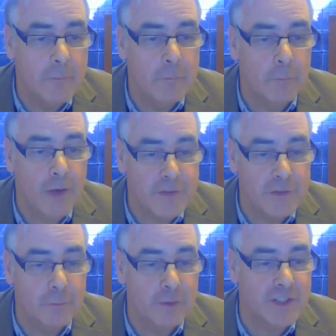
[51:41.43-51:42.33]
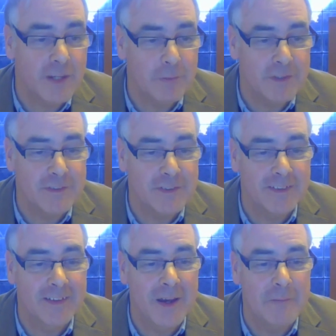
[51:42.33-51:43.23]
present British
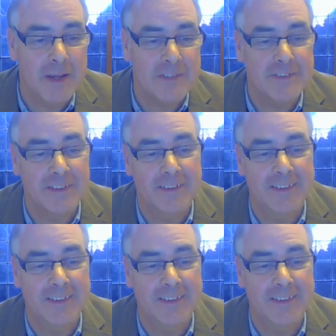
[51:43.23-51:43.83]
ambassador